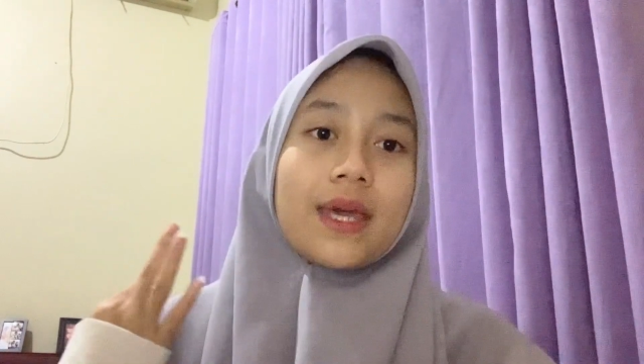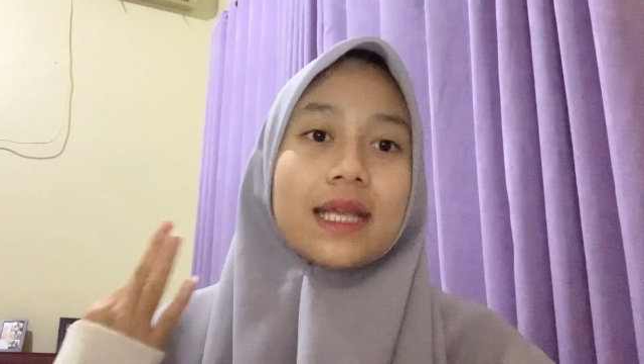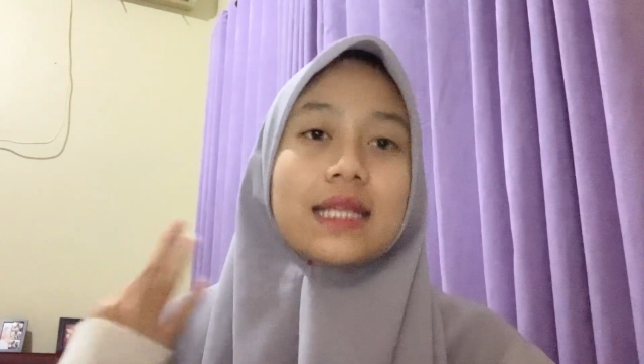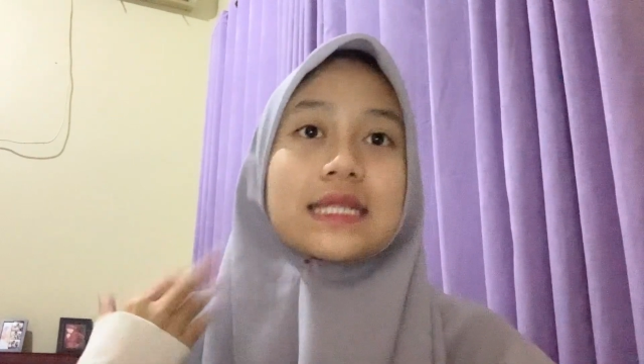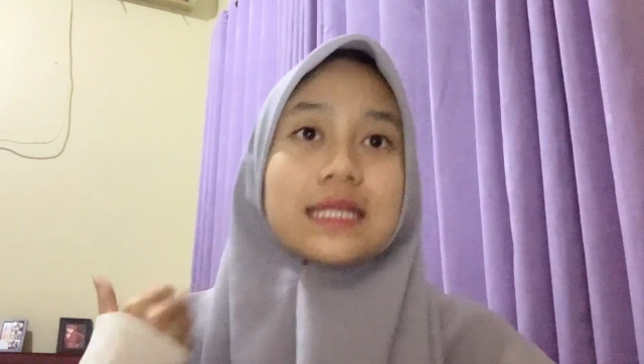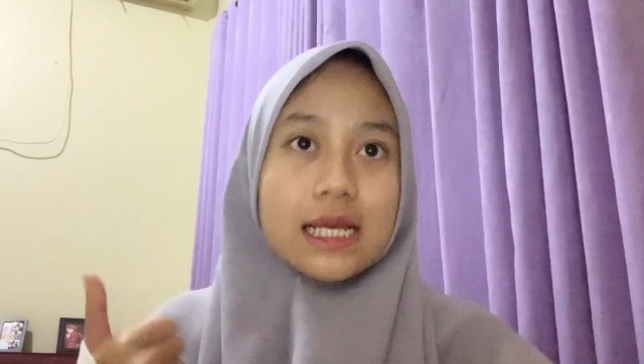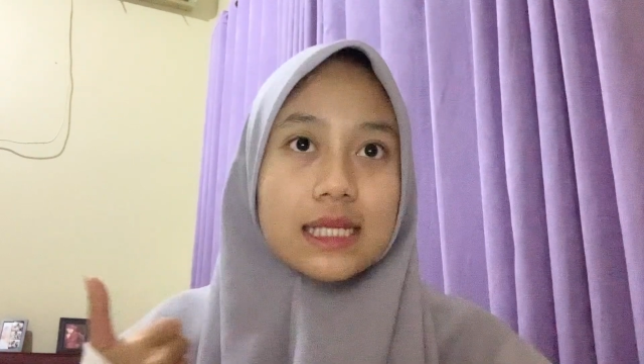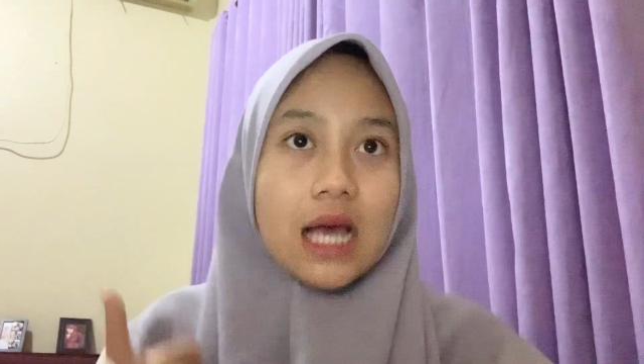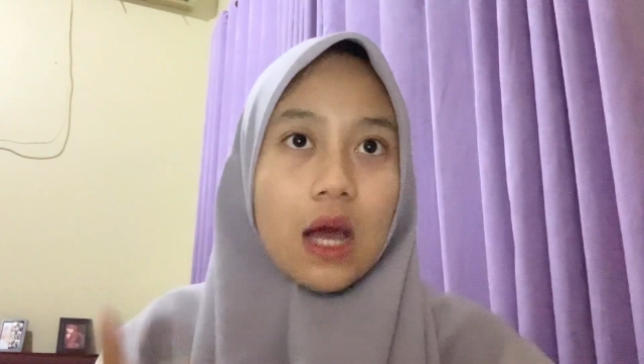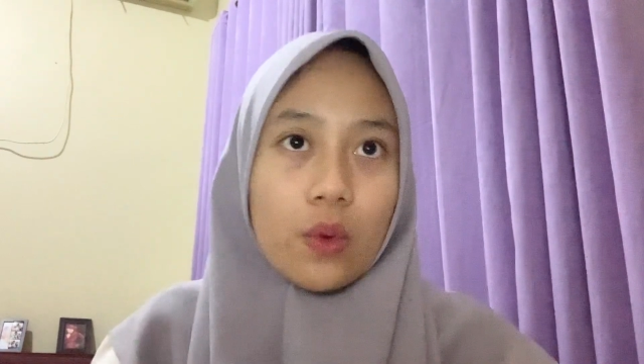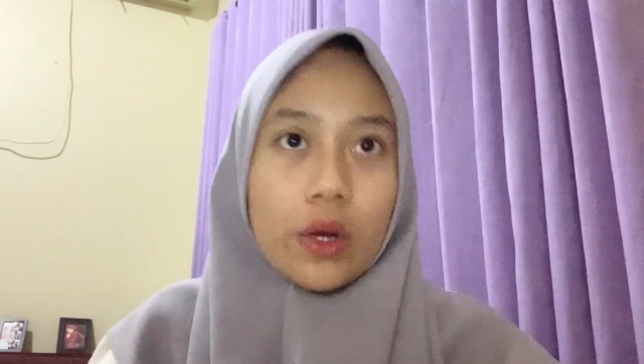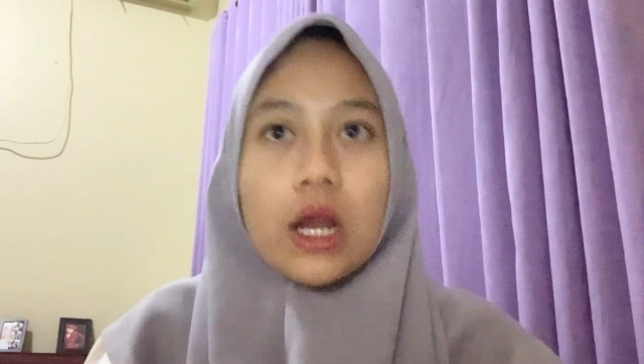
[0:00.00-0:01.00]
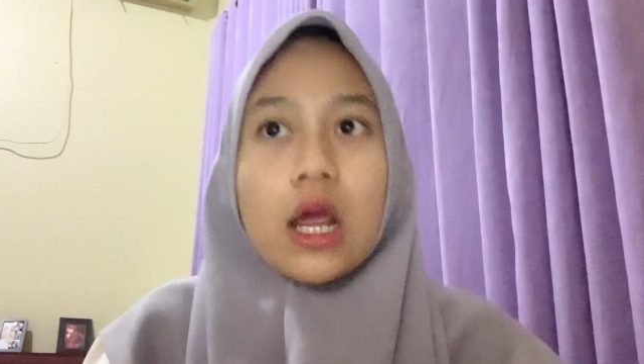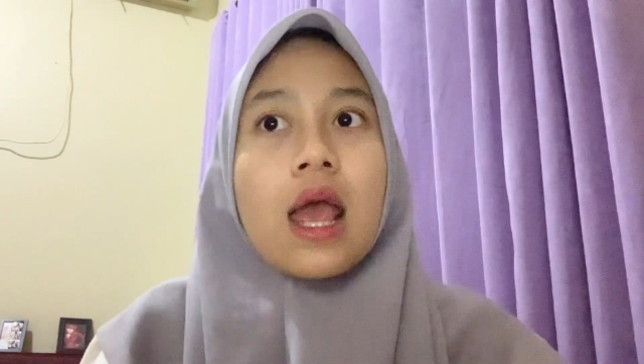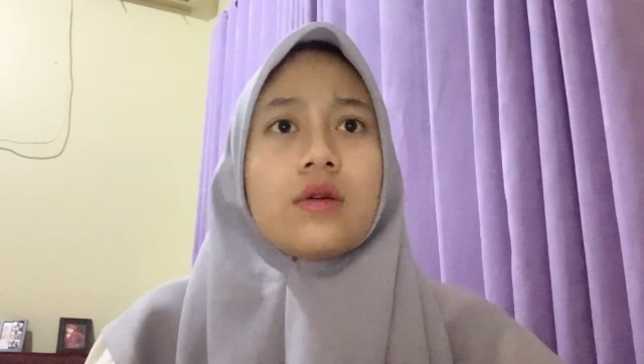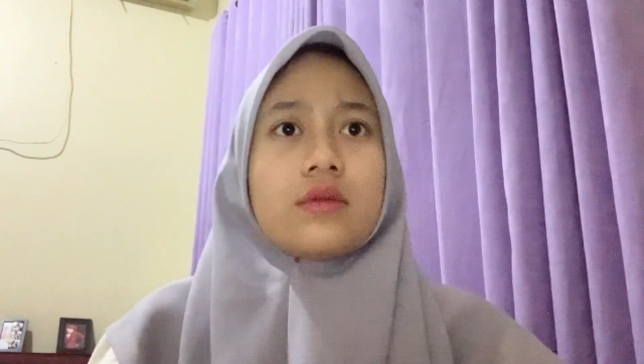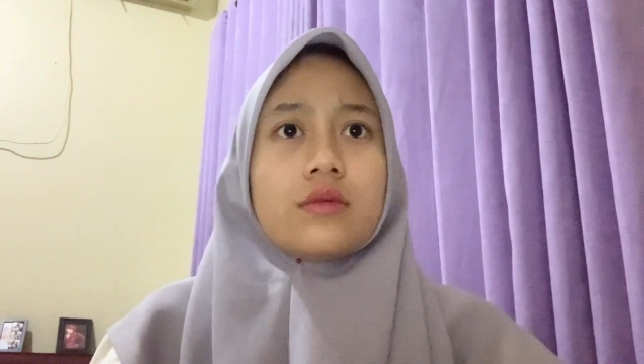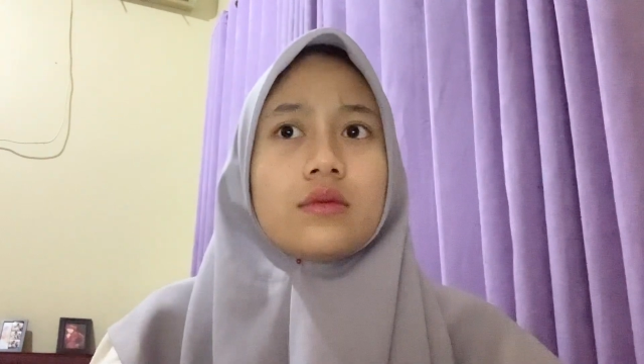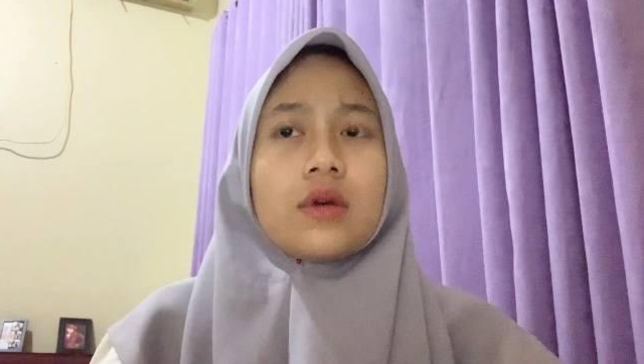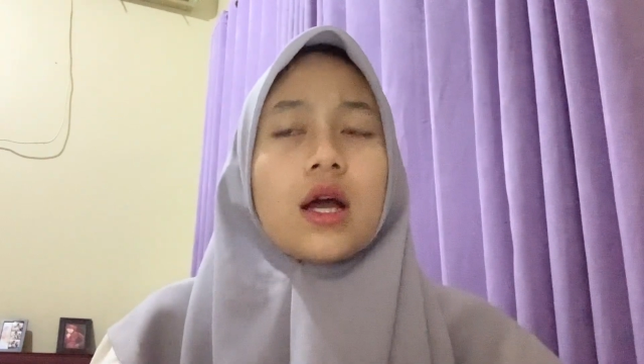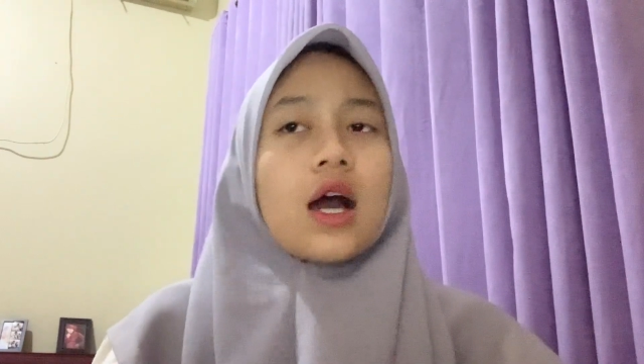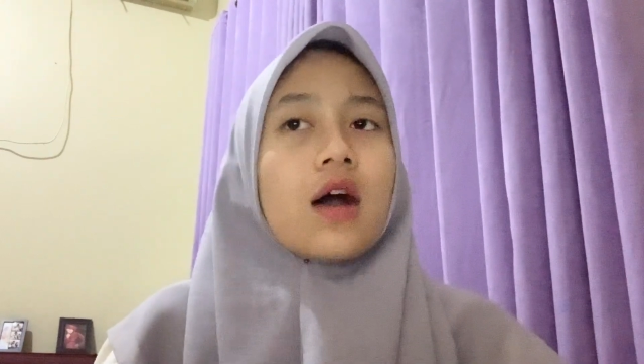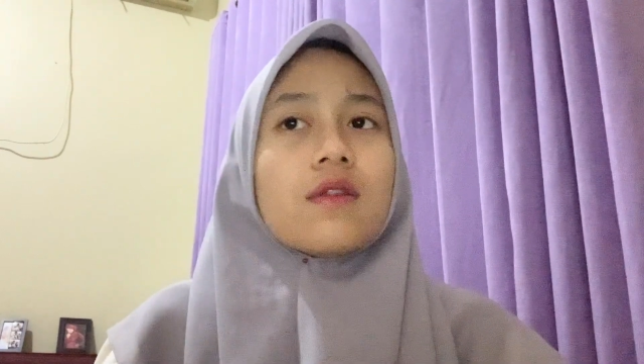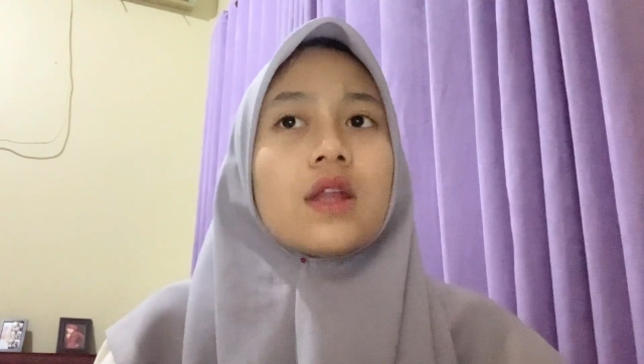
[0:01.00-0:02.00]
in 6 hours,
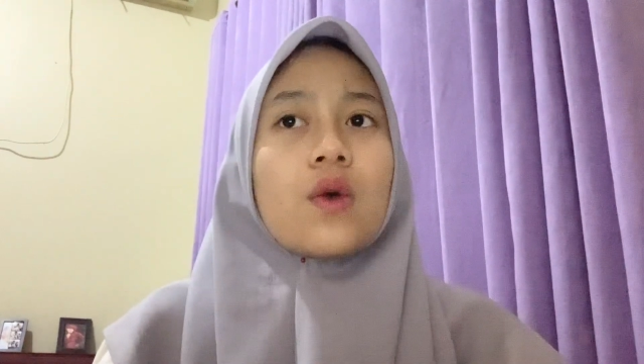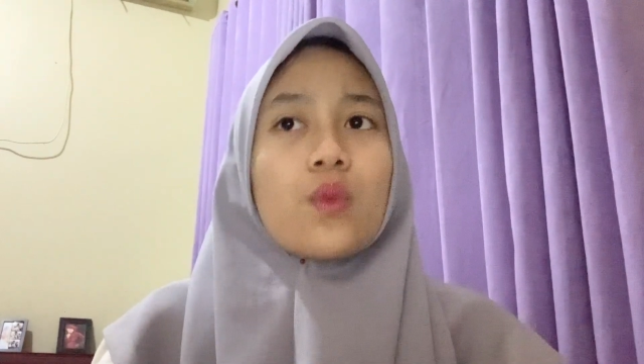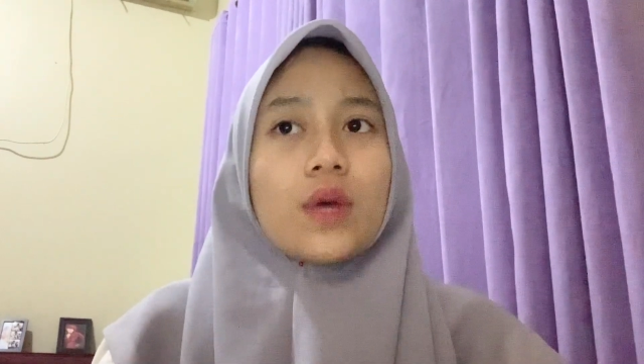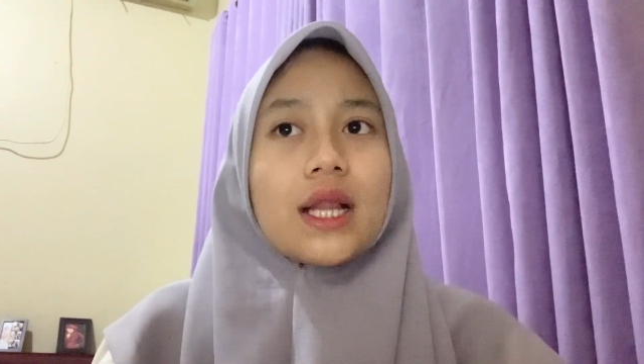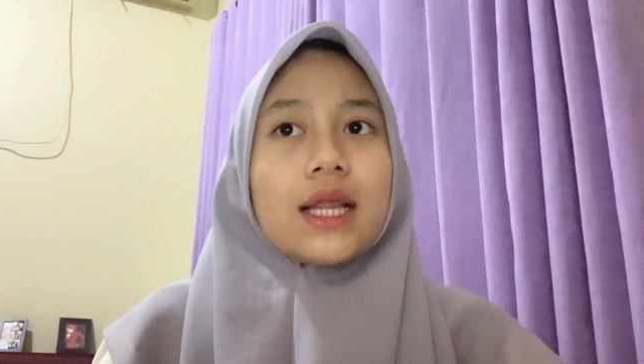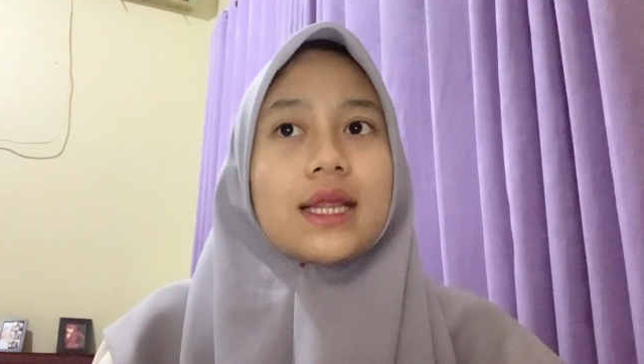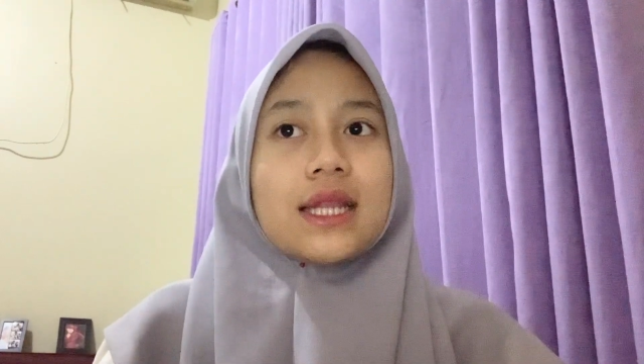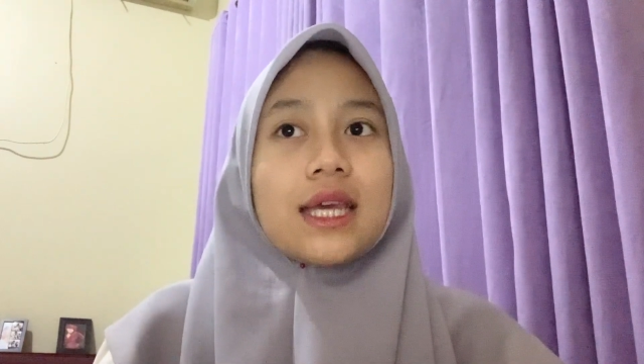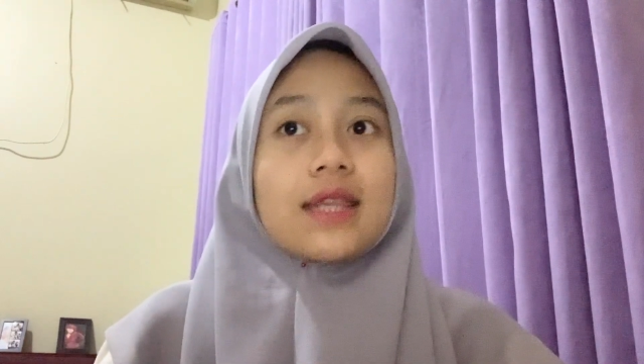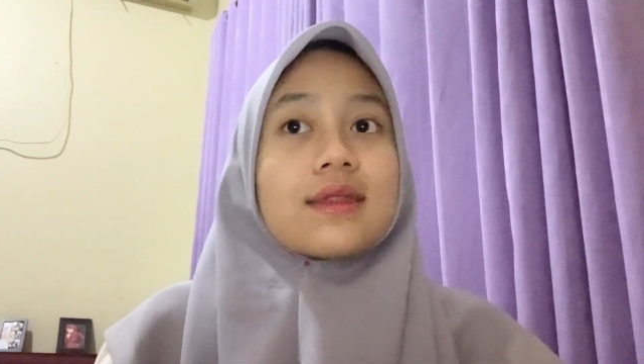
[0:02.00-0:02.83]
how long will it